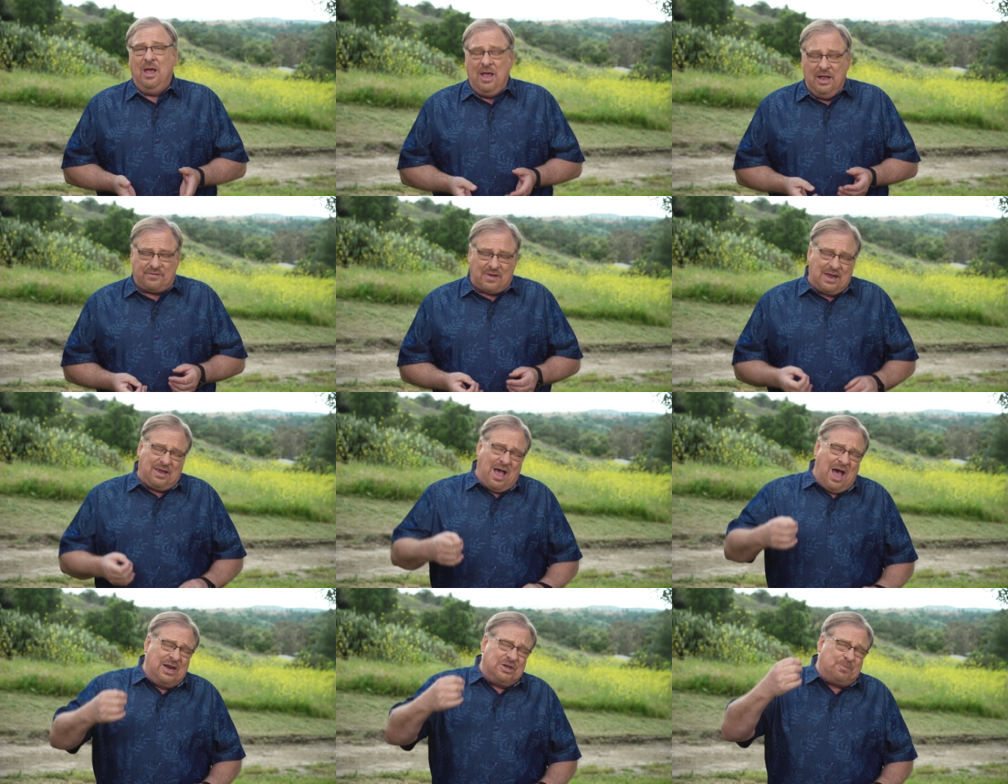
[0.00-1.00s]
It's like
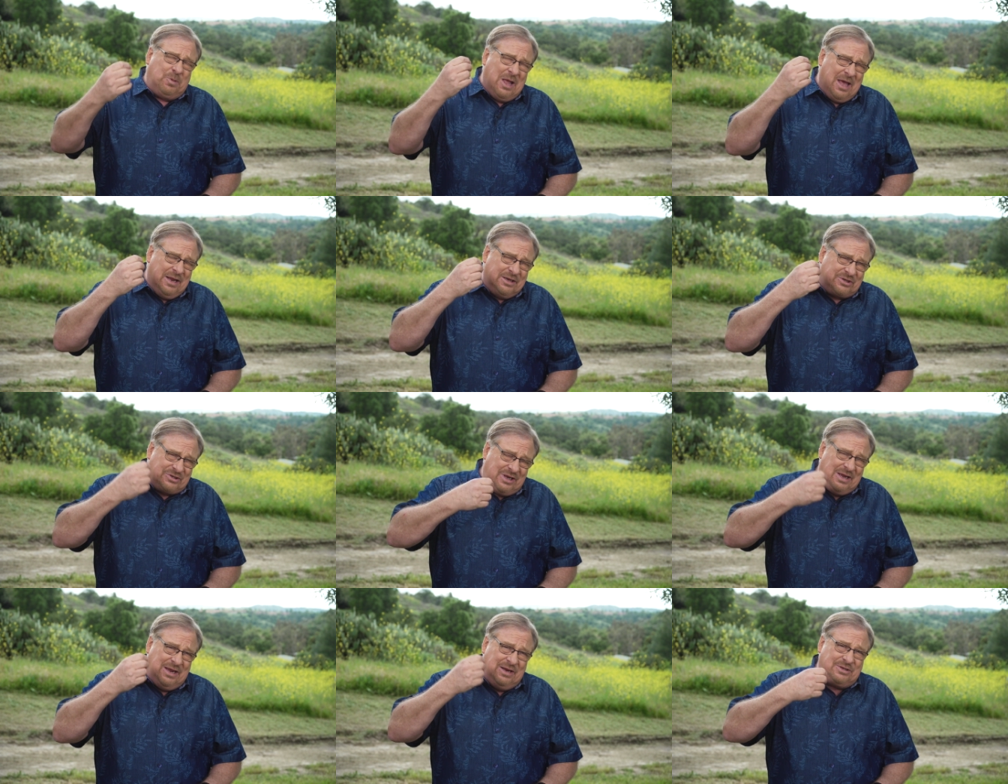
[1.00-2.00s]
God is planting
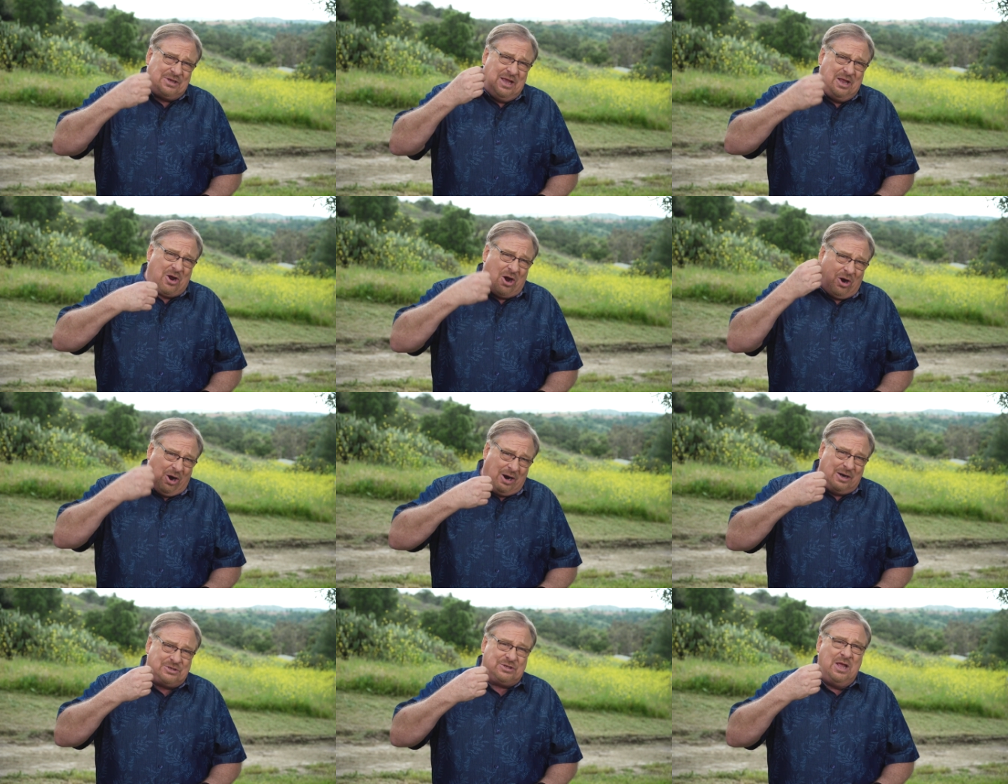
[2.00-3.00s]
seeds in our
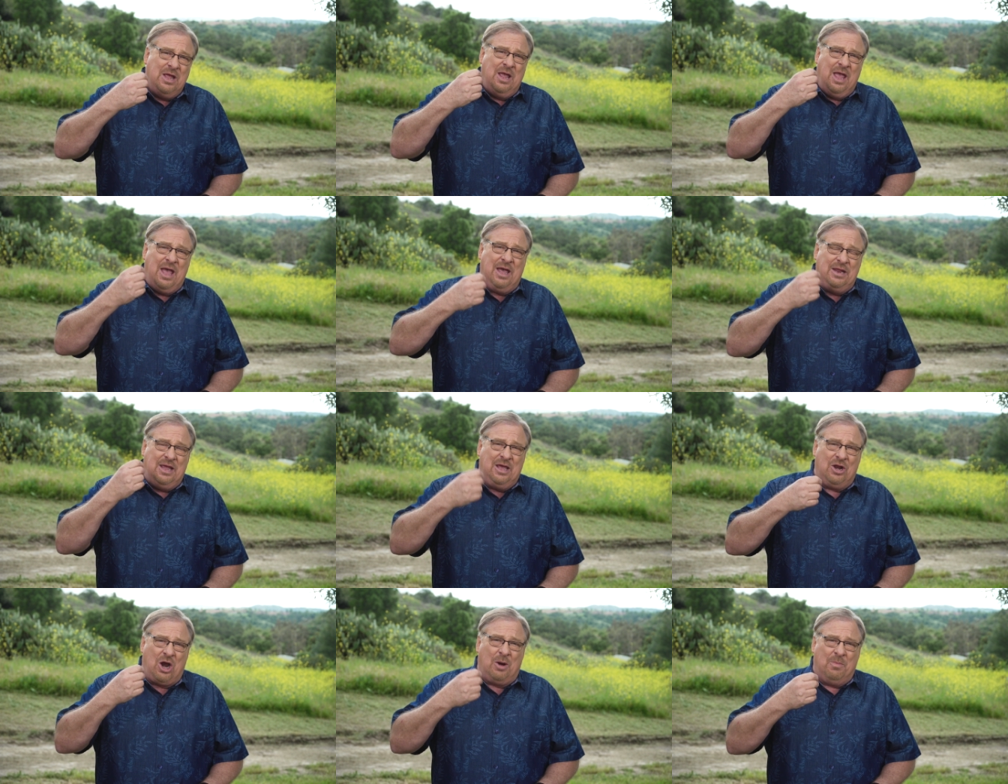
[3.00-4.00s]
hearts and
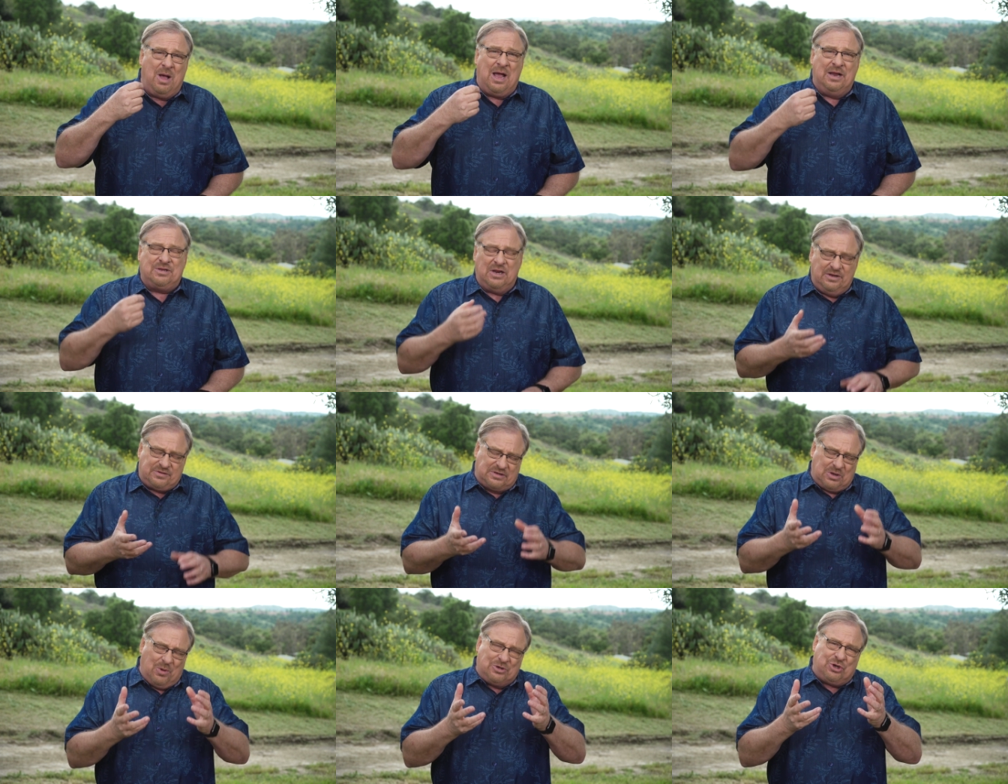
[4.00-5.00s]
in our minds. And he
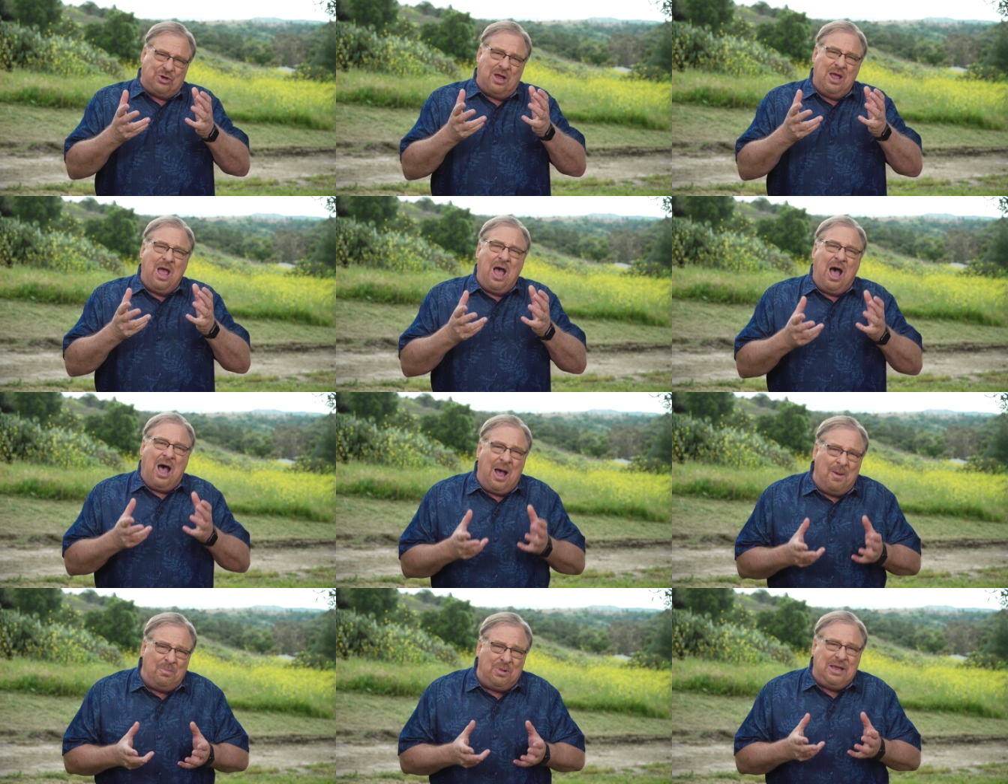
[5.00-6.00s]
says, I want you to
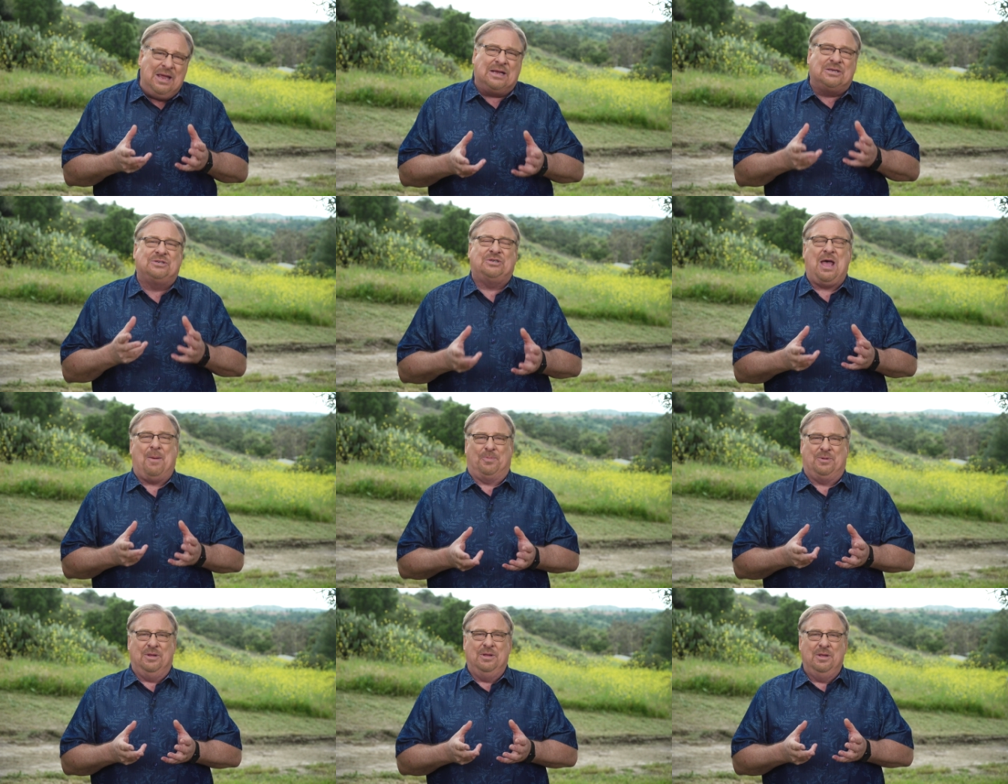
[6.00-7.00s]
humbly
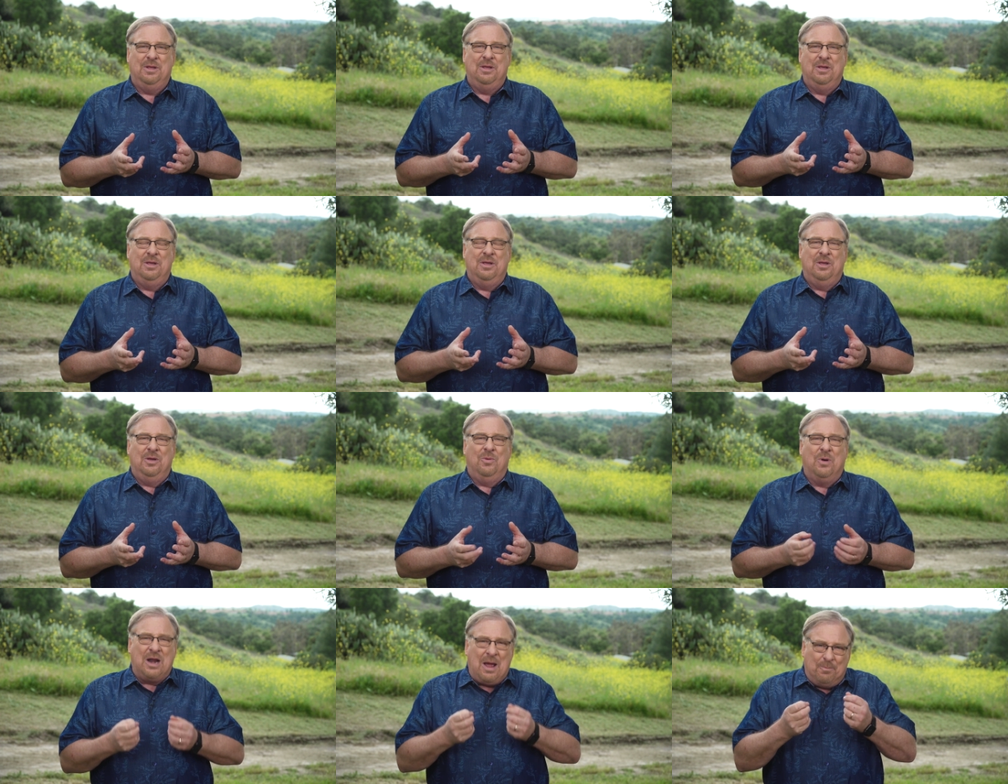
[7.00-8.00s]
accept
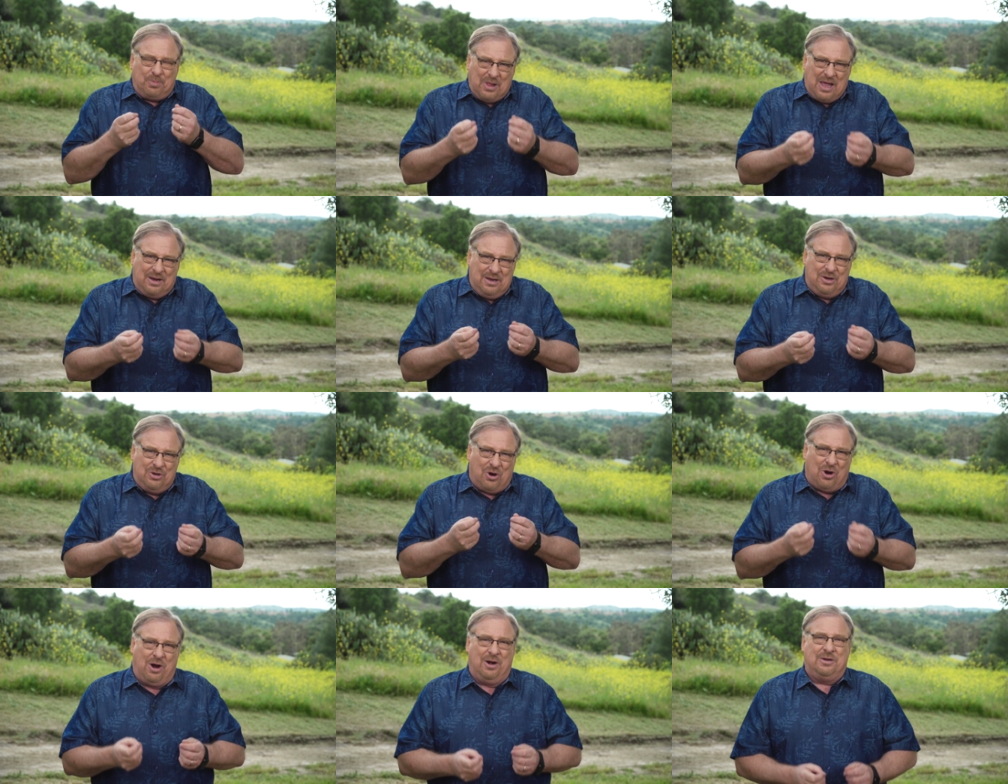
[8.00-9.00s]
what I'm planting in
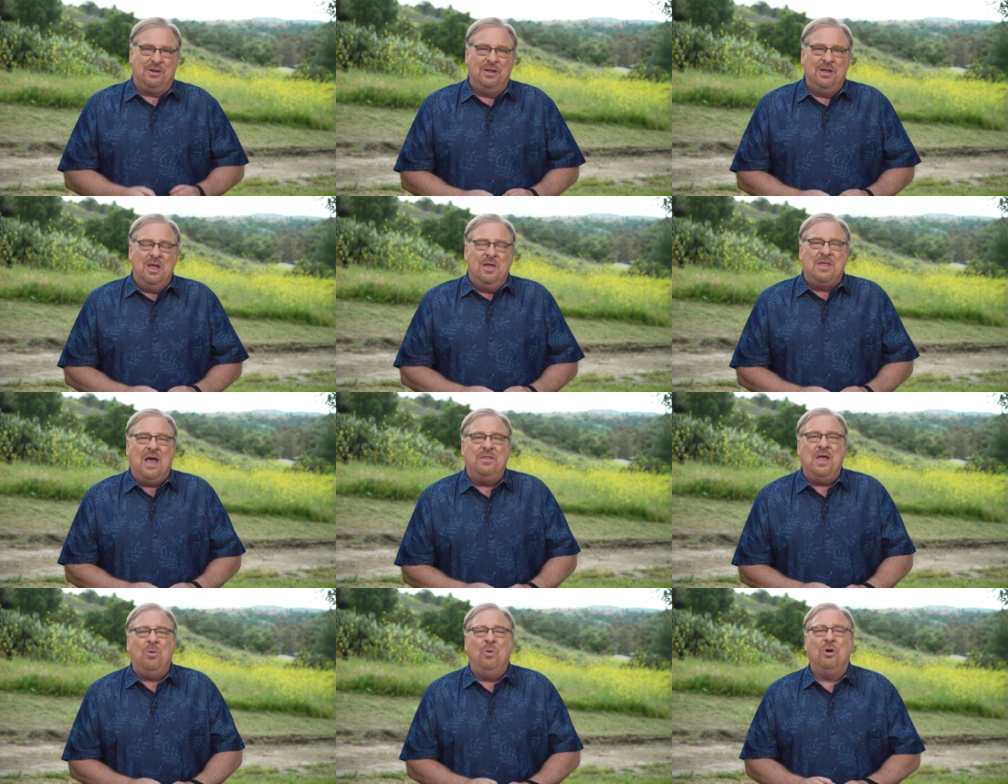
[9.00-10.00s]
your heart. That